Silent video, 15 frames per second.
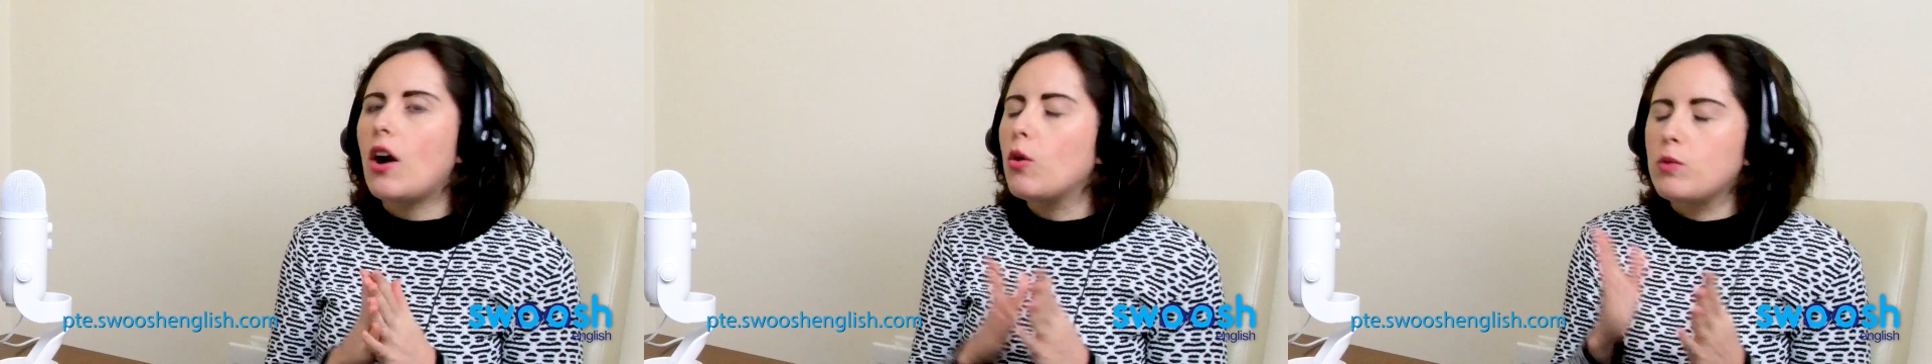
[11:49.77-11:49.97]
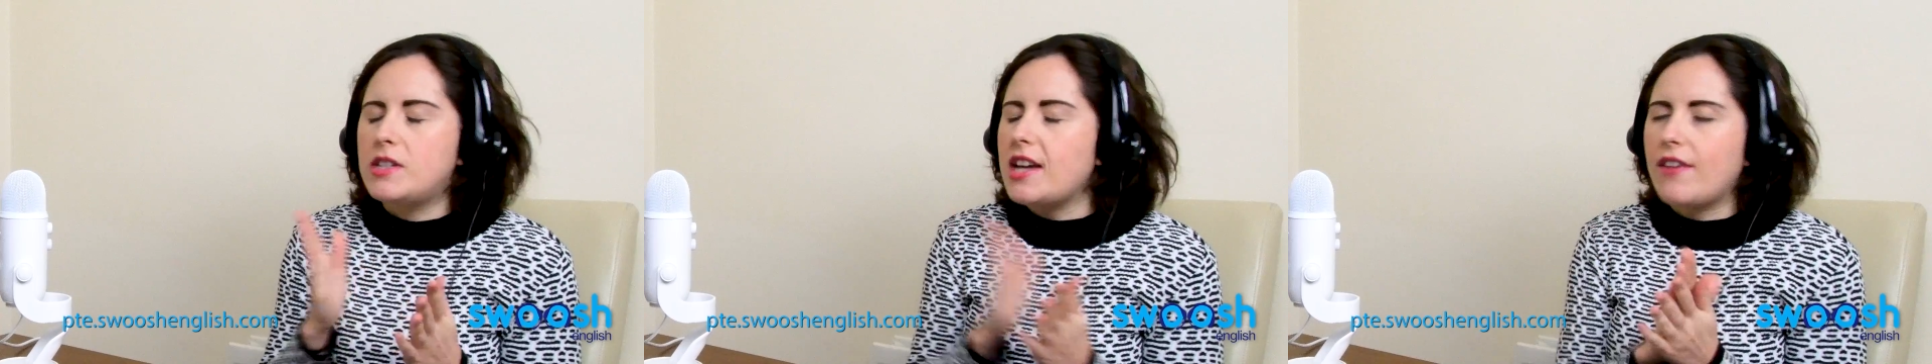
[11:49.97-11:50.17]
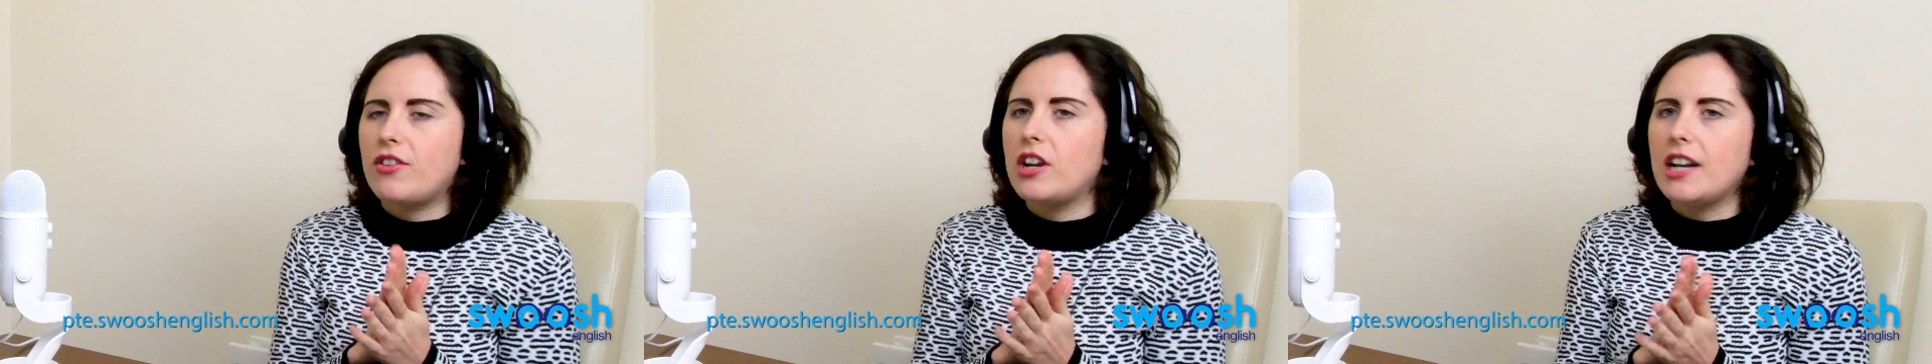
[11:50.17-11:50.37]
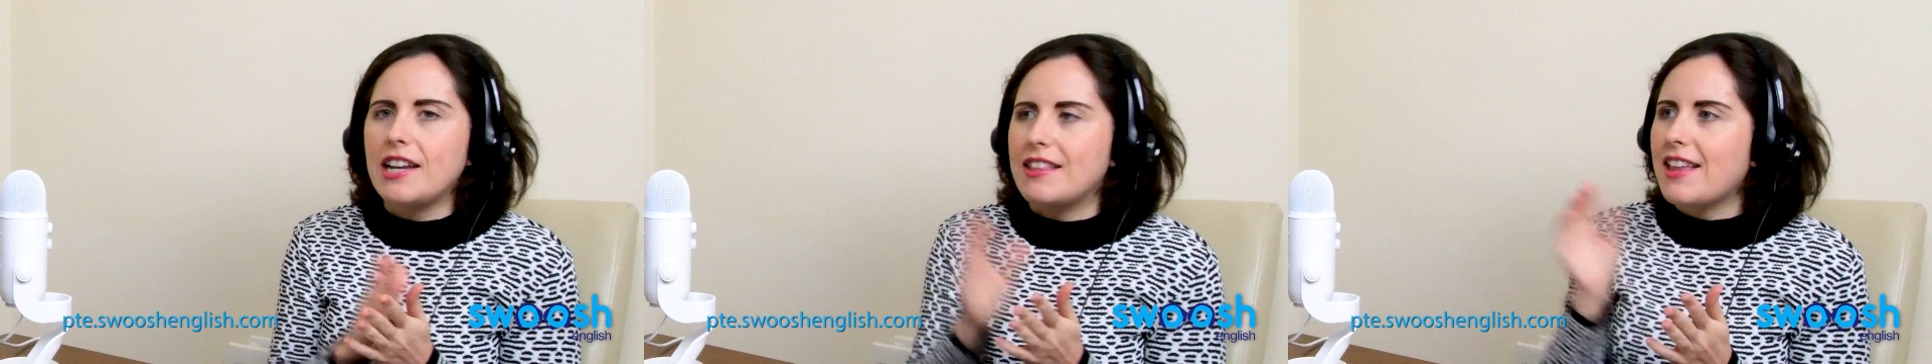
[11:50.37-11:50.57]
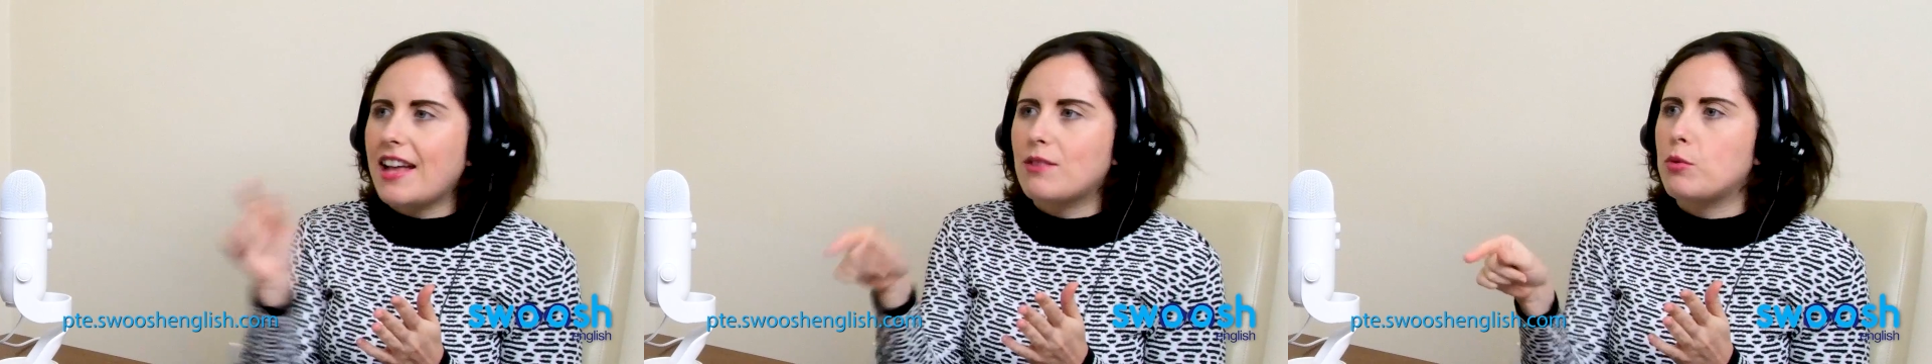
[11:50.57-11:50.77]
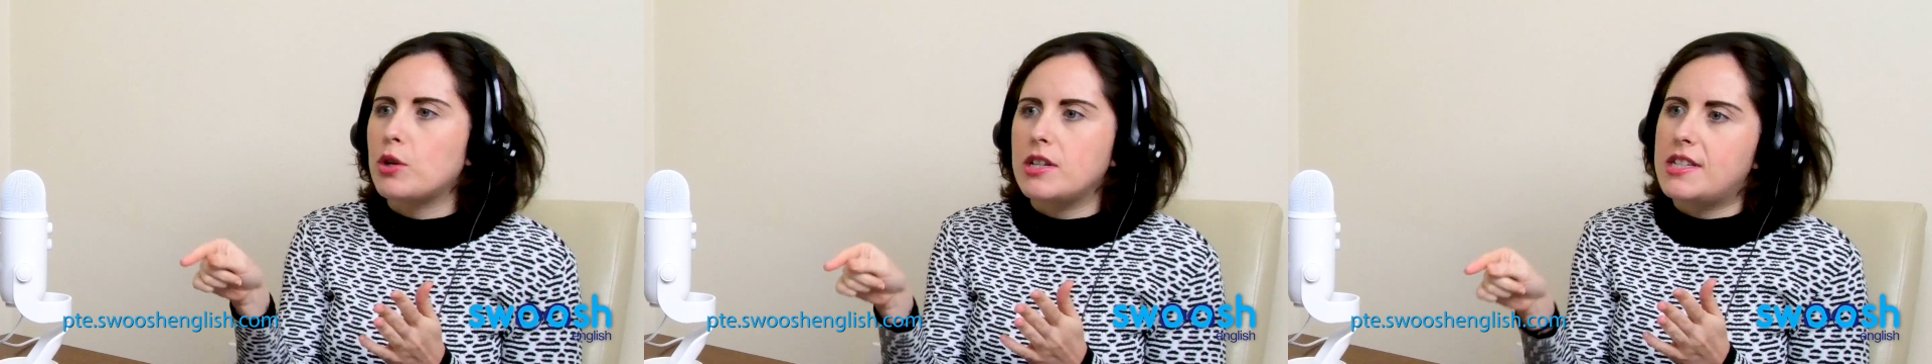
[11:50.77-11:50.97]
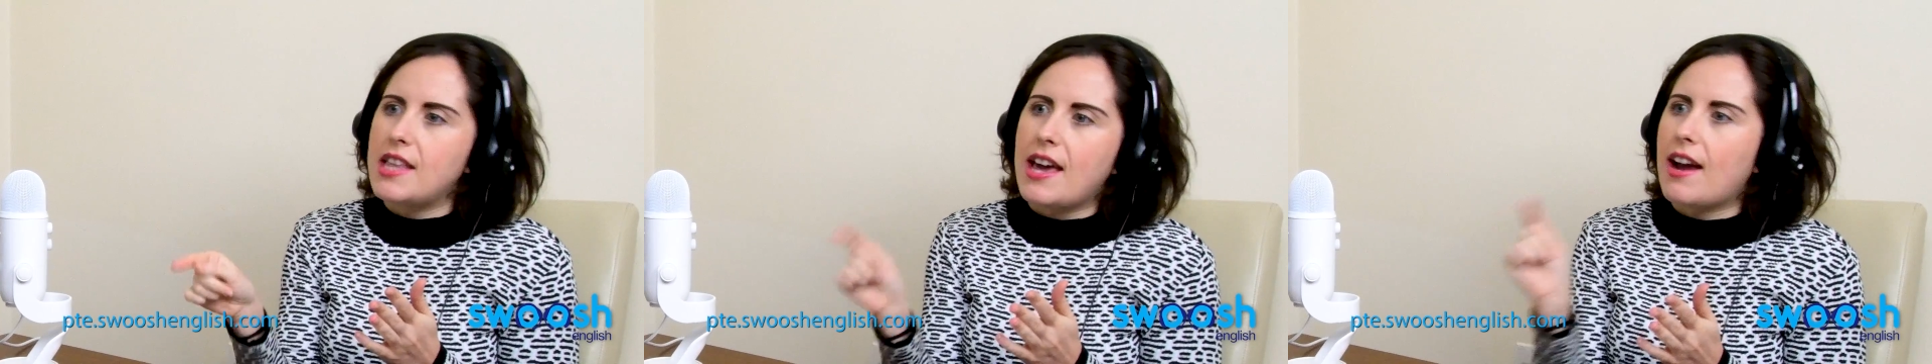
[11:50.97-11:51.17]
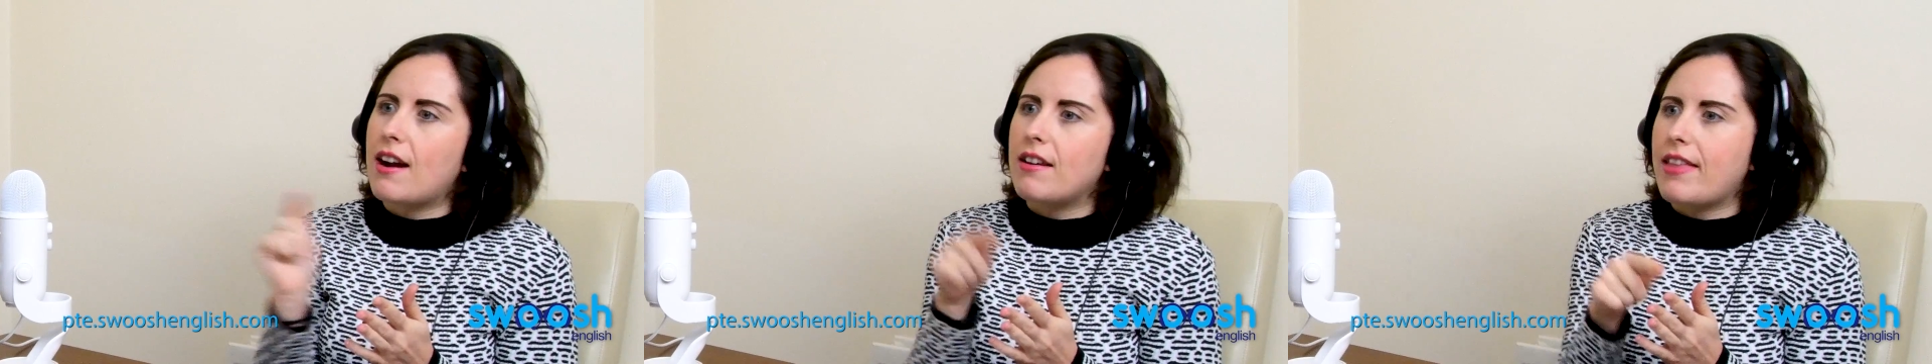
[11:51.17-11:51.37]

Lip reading: oh, definitely, that word's there,